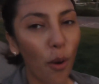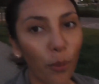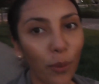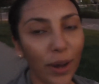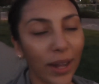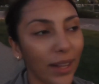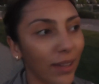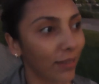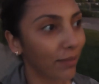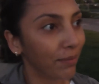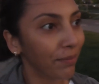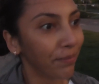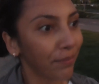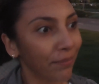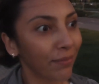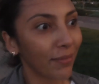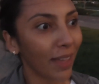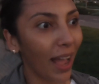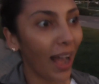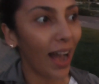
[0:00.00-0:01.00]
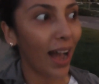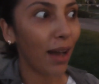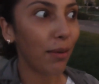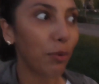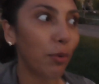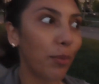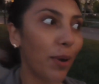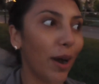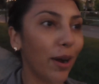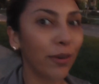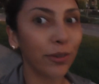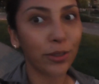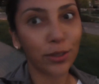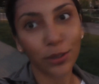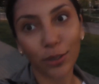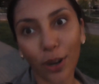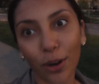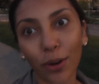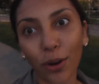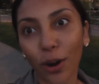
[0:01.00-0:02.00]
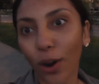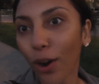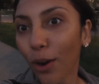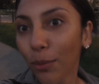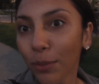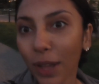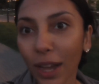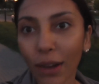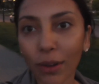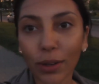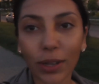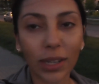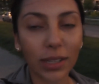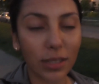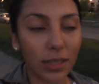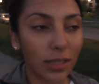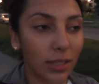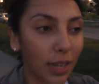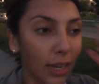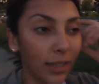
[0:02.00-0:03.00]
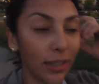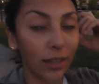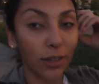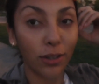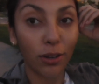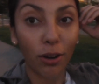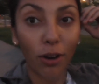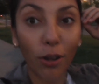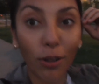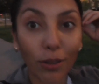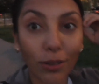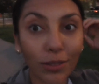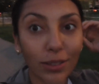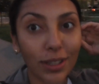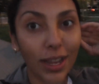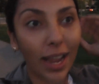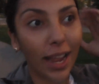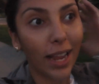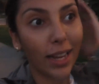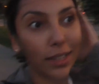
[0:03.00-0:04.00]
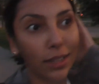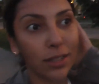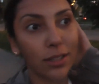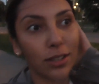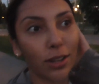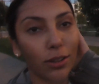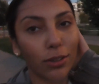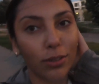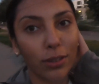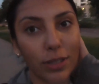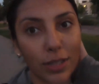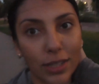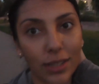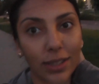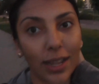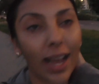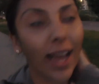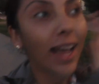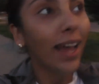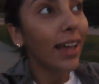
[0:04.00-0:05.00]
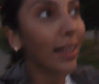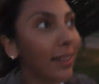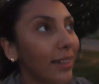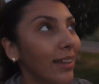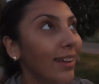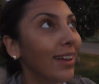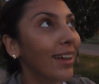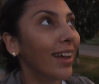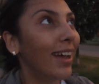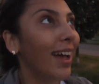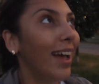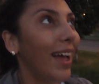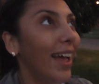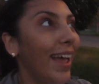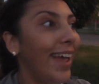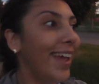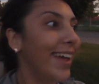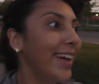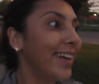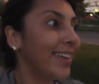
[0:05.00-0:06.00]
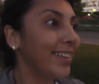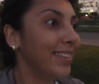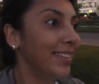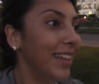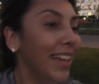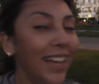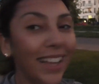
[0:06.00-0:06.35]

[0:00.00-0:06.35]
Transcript: Well, I'm about to go home now, because it's kind of cold and it's already night, and